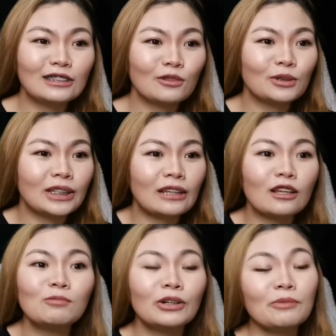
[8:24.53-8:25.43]
So,
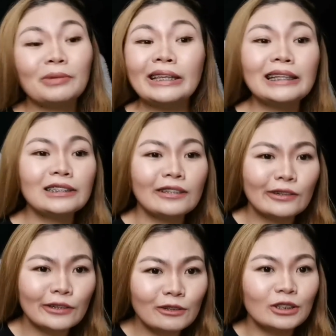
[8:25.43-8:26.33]
setup could be
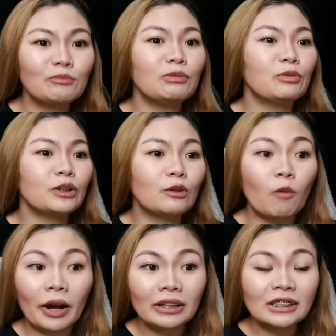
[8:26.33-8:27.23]
easier. You simply plug the
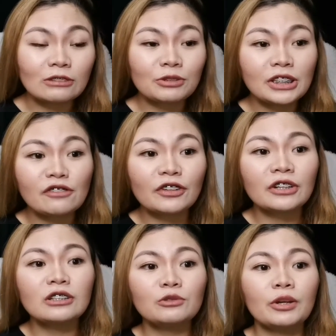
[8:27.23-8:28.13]
wireless receiver
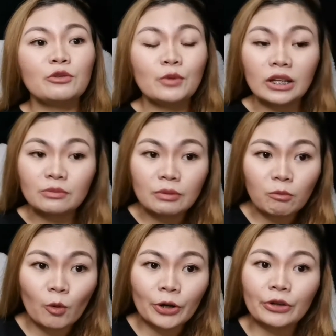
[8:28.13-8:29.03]
into a USB
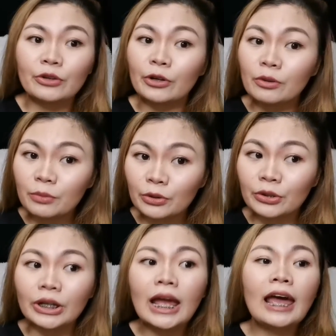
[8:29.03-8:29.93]
port on your
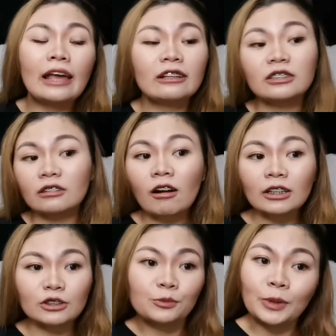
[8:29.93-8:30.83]
computer and
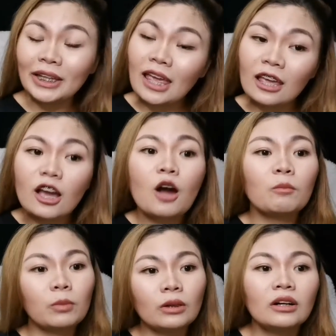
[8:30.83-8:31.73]
start tweeting,
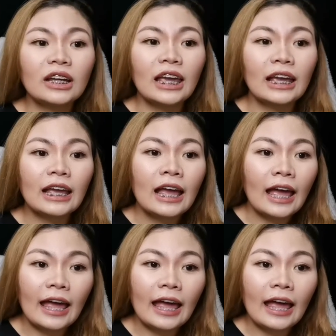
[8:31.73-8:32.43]
blogging,